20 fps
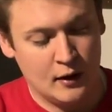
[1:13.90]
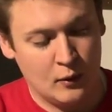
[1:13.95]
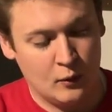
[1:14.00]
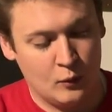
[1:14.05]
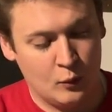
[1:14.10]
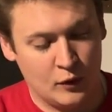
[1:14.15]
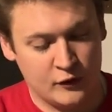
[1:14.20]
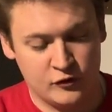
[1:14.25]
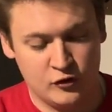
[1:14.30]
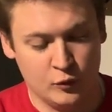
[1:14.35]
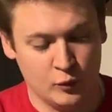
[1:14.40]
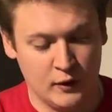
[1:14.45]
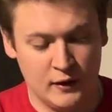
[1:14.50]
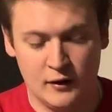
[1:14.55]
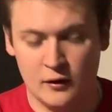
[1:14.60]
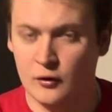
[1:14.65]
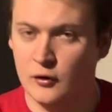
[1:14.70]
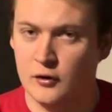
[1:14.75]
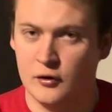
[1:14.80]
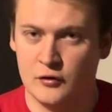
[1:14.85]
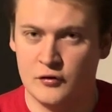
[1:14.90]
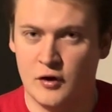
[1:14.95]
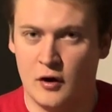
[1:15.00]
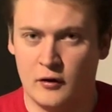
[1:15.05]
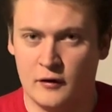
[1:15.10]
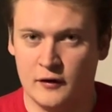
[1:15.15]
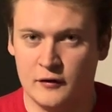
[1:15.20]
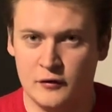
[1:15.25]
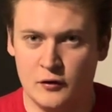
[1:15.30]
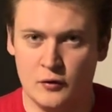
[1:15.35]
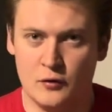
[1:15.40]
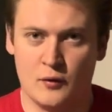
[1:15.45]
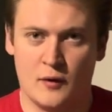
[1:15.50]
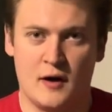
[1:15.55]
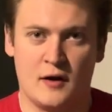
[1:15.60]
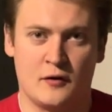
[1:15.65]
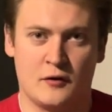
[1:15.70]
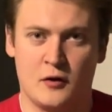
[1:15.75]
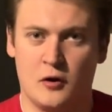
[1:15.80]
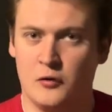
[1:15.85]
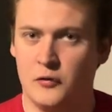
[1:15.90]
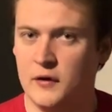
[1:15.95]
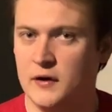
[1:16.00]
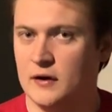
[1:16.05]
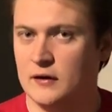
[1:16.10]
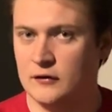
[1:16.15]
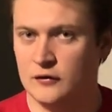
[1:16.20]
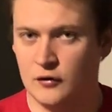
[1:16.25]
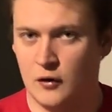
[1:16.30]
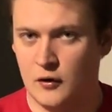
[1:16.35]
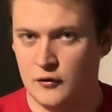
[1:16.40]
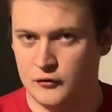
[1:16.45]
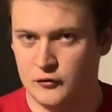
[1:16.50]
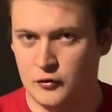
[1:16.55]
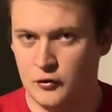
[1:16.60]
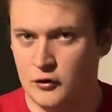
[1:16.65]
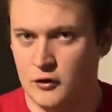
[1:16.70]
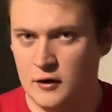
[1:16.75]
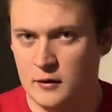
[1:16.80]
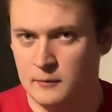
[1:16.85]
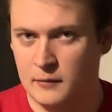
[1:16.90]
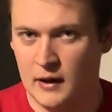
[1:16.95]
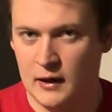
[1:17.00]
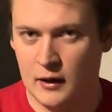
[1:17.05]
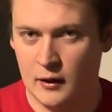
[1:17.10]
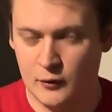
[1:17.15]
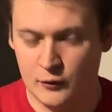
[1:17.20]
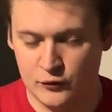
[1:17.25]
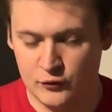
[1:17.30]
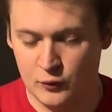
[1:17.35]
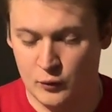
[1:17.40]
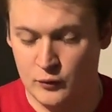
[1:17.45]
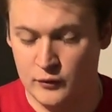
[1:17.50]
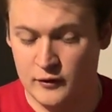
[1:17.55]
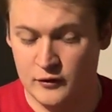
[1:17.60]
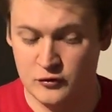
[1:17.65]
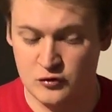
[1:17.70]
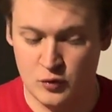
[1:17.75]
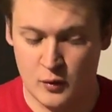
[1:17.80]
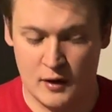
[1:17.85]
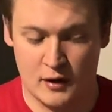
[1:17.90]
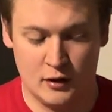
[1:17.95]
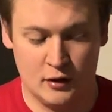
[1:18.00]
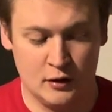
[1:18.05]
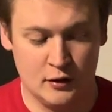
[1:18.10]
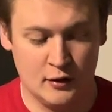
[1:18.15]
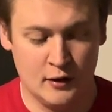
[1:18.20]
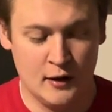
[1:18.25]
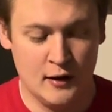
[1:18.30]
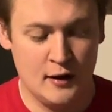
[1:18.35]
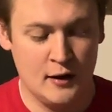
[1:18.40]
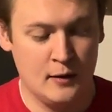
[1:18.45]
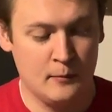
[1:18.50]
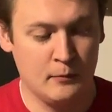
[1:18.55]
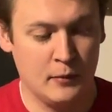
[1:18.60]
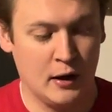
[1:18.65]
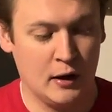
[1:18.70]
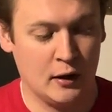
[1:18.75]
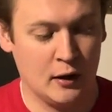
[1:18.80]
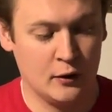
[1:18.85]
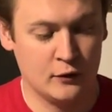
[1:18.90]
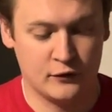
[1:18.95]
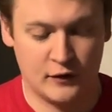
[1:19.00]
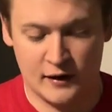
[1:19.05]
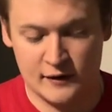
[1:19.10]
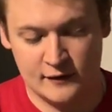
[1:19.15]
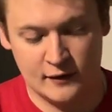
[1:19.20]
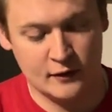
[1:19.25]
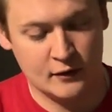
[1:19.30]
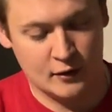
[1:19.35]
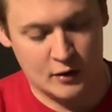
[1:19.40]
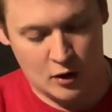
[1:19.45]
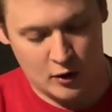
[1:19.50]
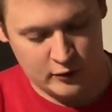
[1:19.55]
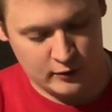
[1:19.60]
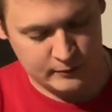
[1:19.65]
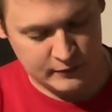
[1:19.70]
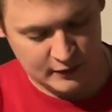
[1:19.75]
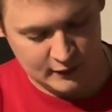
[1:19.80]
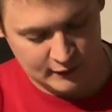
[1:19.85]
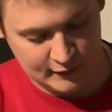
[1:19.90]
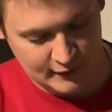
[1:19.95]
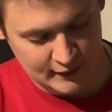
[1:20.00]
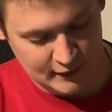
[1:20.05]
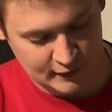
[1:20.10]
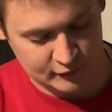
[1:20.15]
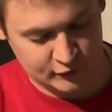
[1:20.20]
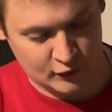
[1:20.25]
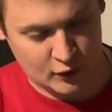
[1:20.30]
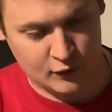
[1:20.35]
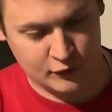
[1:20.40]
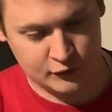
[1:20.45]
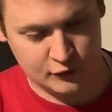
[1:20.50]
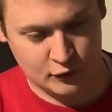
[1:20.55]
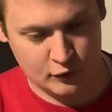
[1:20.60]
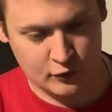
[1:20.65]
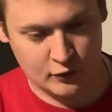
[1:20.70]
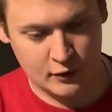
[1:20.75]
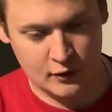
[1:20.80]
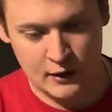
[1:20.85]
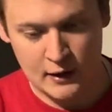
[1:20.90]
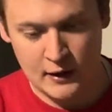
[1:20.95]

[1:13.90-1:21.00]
what you read or who you're talking to, they're either called the exhauster bellows or the treadle bellows. I tend to call them the exhauster